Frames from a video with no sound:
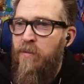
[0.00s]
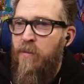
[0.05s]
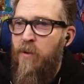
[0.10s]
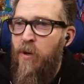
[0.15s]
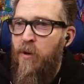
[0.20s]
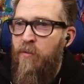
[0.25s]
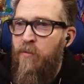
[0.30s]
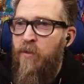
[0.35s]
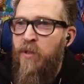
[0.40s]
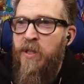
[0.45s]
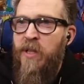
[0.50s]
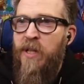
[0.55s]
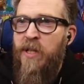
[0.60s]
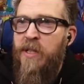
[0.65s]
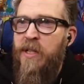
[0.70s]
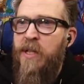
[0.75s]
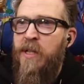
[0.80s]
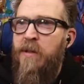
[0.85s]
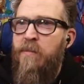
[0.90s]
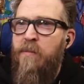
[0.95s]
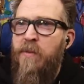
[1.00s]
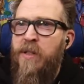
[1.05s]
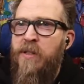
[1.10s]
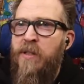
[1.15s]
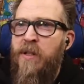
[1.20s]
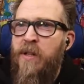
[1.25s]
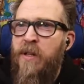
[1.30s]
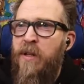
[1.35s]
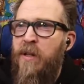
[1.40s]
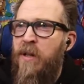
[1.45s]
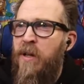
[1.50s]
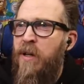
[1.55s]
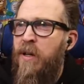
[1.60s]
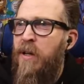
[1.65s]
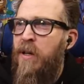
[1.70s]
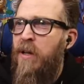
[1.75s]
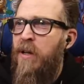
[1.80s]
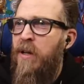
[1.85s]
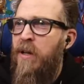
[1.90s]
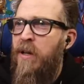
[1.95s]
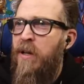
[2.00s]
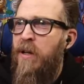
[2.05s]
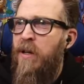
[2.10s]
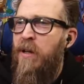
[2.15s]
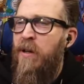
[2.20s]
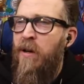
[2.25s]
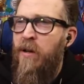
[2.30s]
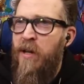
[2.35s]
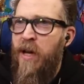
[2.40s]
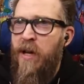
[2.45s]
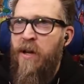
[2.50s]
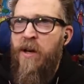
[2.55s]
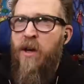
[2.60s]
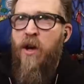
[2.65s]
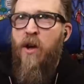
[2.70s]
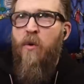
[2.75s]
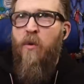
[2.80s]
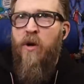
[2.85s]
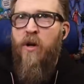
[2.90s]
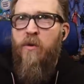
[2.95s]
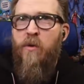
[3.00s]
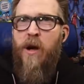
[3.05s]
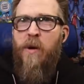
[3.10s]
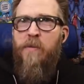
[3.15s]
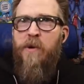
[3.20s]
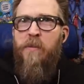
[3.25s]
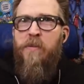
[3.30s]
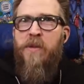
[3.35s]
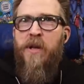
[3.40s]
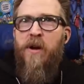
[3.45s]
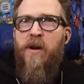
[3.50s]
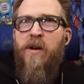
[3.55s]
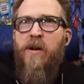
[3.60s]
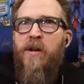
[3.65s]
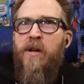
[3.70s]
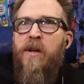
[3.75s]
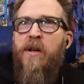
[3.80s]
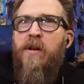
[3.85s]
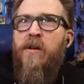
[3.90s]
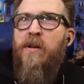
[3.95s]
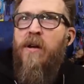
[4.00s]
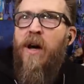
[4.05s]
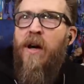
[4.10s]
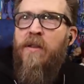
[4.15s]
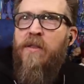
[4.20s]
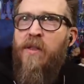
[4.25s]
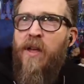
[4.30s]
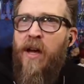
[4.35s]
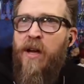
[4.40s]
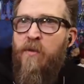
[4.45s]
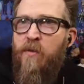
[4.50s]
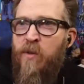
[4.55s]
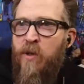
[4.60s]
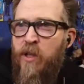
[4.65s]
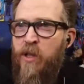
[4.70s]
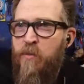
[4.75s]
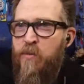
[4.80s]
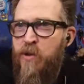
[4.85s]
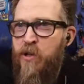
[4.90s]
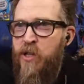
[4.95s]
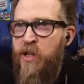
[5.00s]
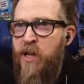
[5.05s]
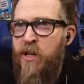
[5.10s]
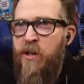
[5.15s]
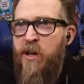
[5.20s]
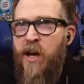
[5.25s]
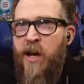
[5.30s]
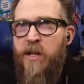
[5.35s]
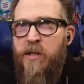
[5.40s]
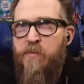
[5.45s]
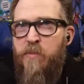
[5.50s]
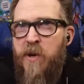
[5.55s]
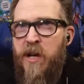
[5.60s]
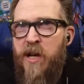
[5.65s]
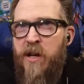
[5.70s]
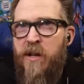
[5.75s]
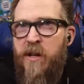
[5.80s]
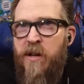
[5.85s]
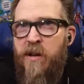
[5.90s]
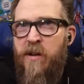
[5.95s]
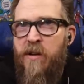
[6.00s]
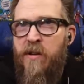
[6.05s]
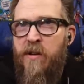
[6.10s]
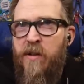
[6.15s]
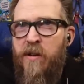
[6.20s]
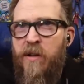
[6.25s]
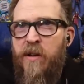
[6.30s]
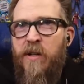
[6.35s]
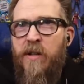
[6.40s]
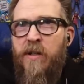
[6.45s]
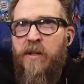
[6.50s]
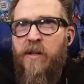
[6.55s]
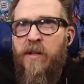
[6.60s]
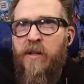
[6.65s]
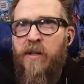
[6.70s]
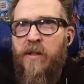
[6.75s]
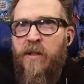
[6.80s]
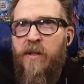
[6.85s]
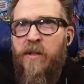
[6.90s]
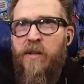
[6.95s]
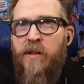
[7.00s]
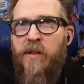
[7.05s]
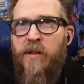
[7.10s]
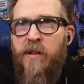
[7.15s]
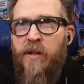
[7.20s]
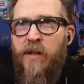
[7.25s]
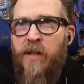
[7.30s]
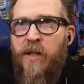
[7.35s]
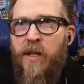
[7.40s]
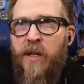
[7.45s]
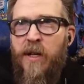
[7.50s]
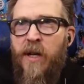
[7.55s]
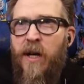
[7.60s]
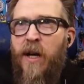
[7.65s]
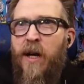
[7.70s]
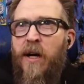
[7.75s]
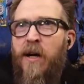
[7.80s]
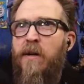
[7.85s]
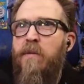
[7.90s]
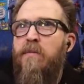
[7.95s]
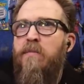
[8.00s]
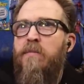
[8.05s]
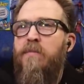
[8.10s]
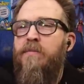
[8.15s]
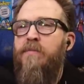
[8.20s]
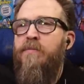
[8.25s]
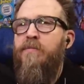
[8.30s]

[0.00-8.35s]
hopefully I didn't miss any. Uh, okay, we're gonna wrap it up there. I I really appreciate you guys being here. Um,